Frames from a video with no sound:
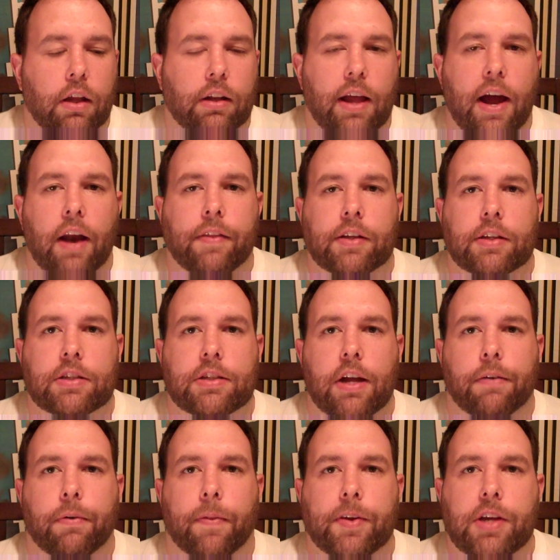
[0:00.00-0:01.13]
a lot of the
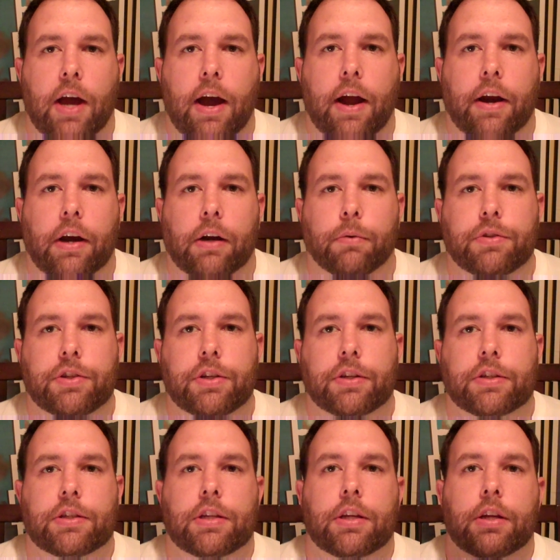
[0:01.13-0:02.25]
stuff with the tire, it was
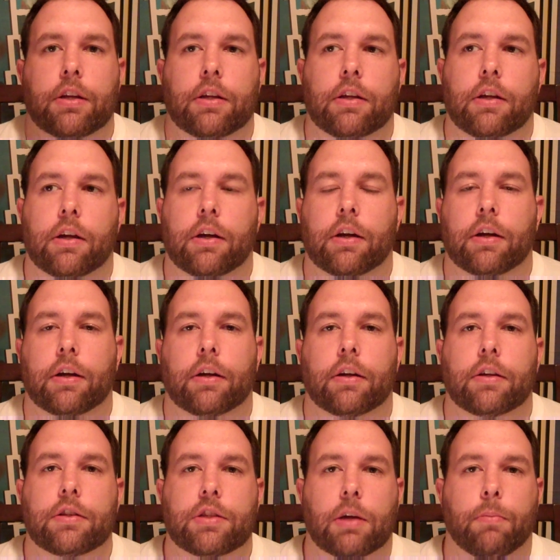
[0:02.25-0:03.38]
just
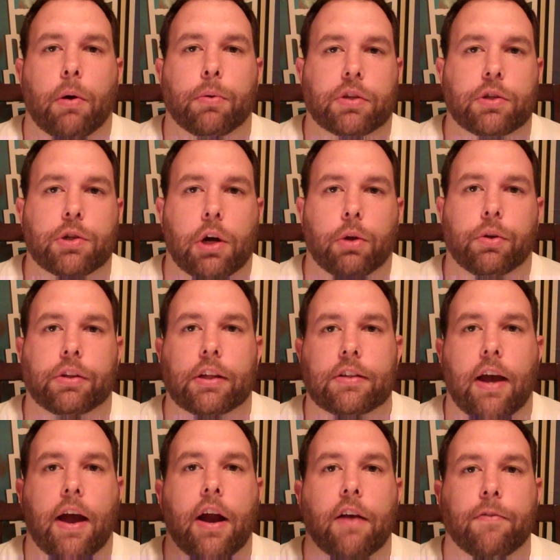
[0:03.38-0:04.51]
someone was controlling the
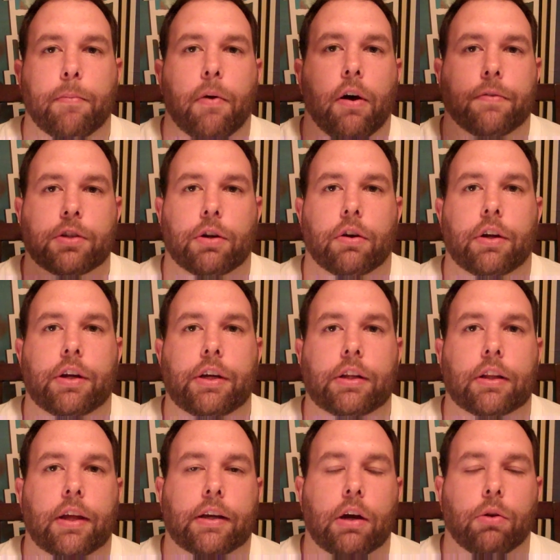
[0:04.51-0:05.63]
tire from off screen.
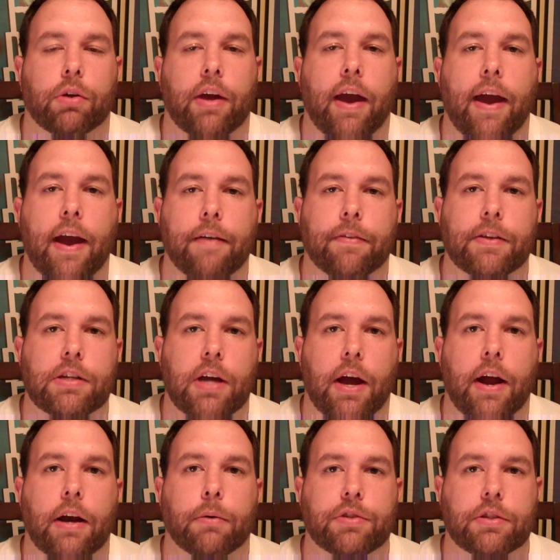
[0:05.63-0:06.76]
Like, only half of the
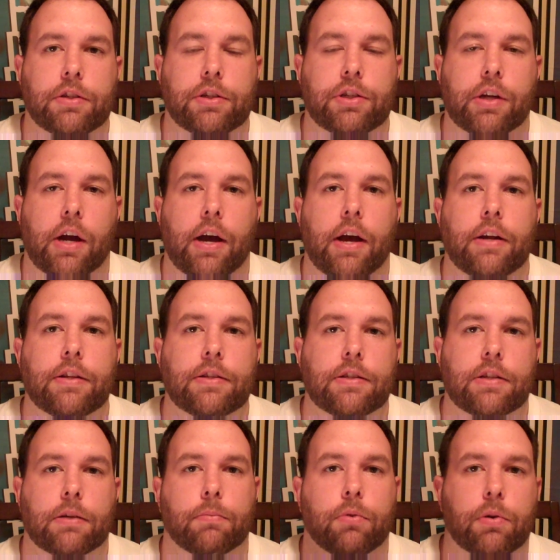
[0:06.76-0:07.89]
tire was in the shot, and
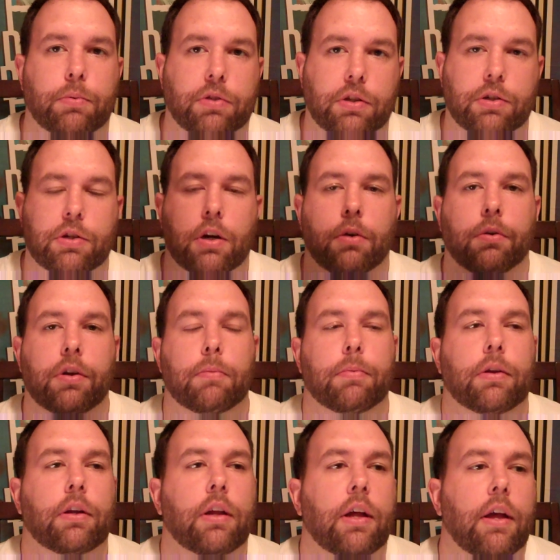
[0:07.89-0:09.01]
someone was controlling it.
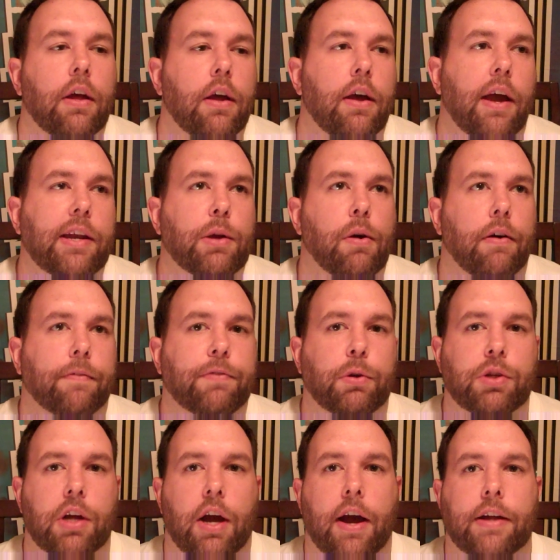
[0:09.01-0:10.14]
But they do a few
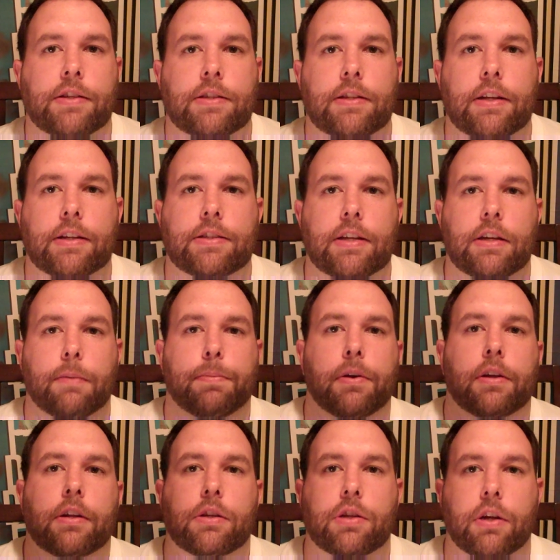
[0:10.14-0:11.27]
shots that's
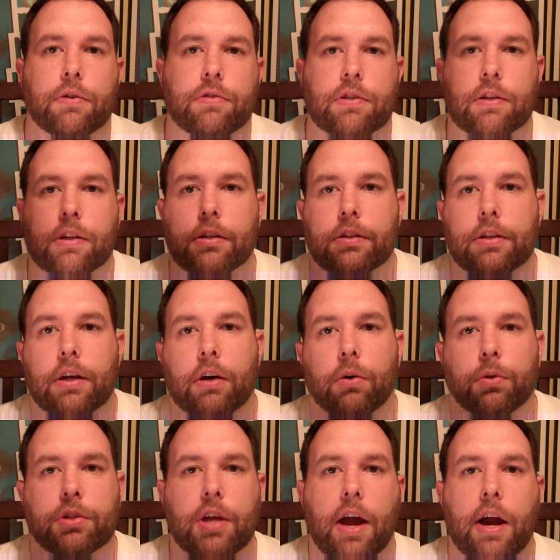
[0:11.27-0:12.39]
independent, shows the
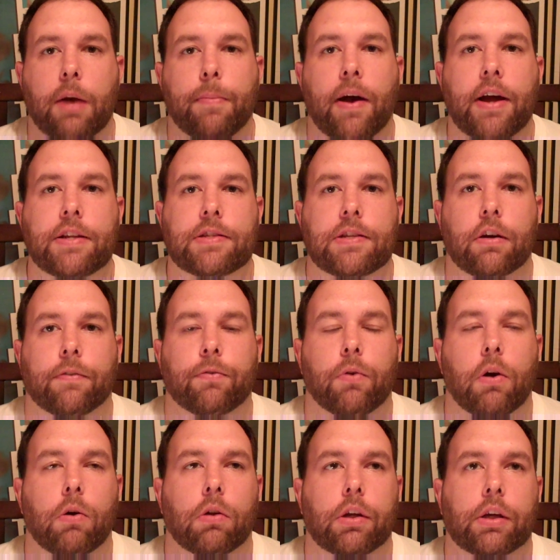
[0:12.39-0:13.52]
whole tire by itself
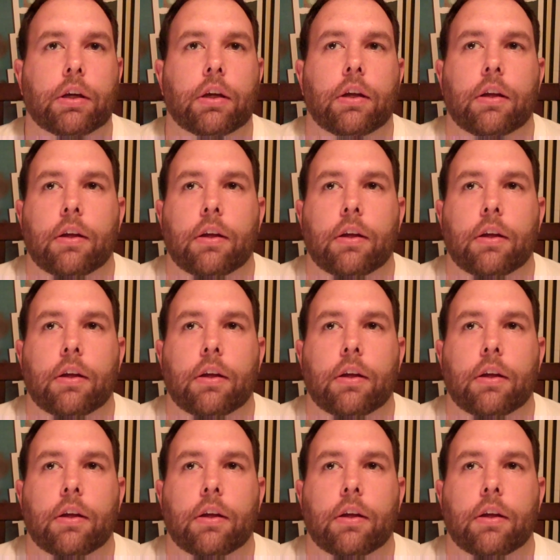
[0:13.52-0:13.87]
rolling.